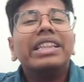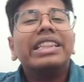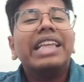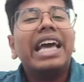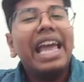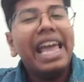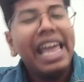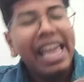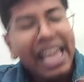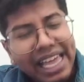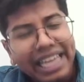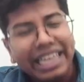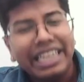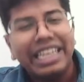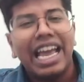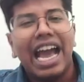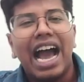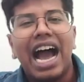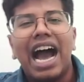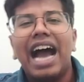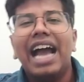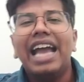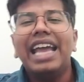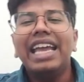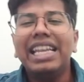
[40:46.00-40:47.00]
the area
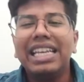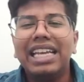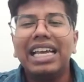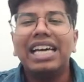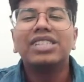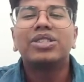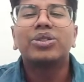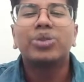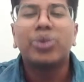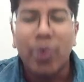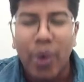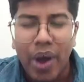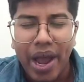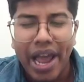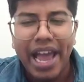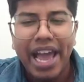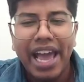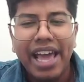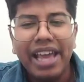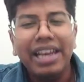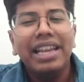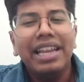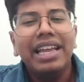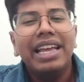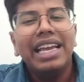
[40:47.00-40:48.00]
in a
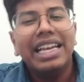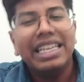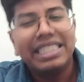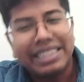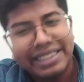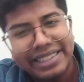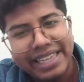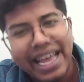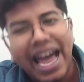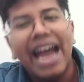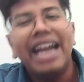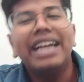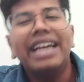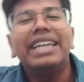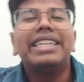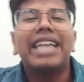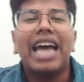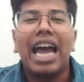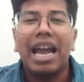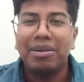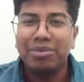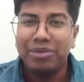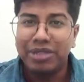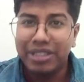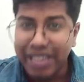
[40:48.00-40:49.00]
square, it's side
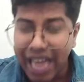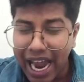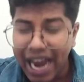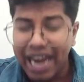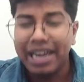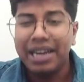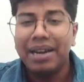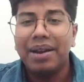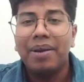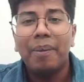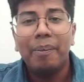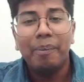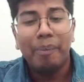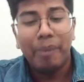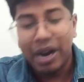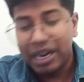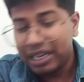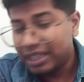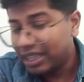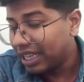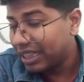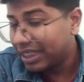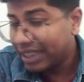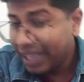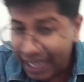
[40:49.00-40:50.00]
times side. But
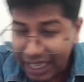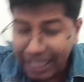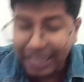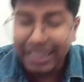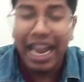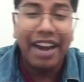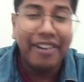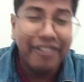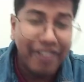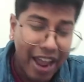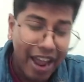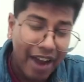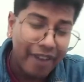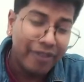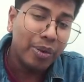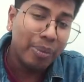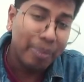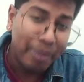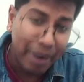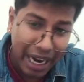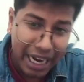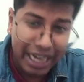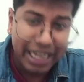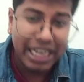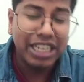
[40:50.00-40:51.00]
the thing that we have to
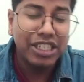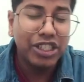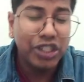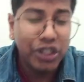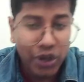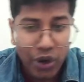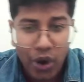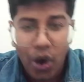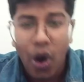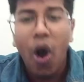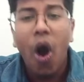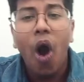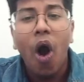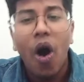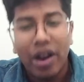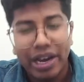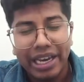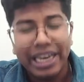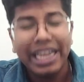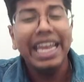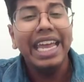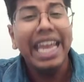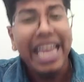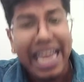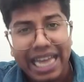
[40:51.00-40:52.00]
pay attention on
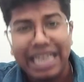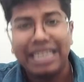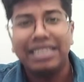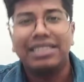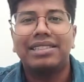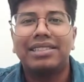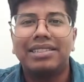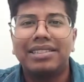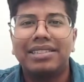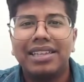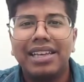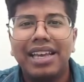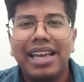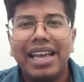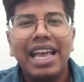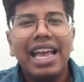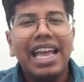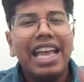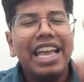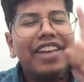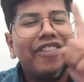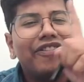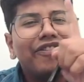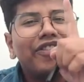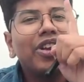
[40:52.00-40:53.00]
is,
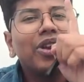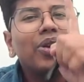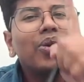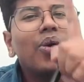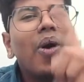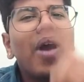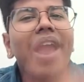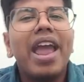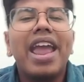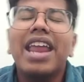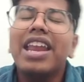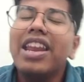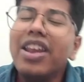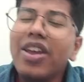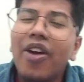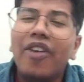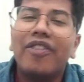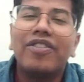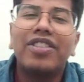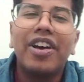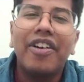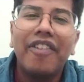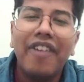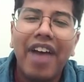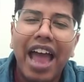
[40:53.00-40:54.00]
if we know any of
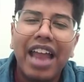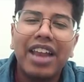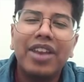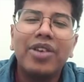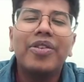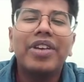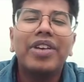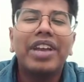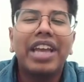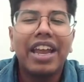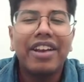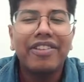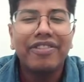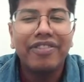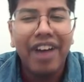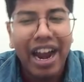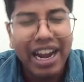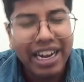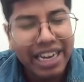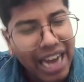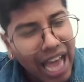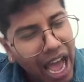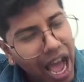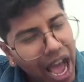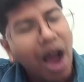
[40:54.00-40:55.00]
the value, we can
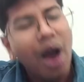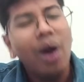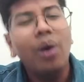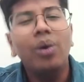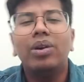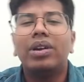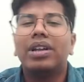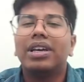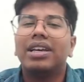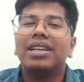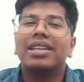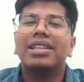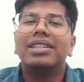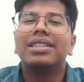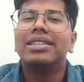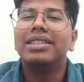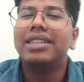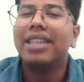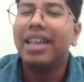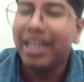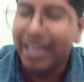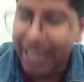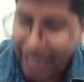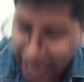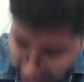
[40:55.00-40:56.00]
find out
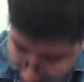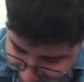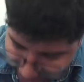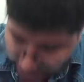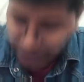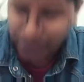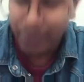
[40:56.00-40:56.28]
the next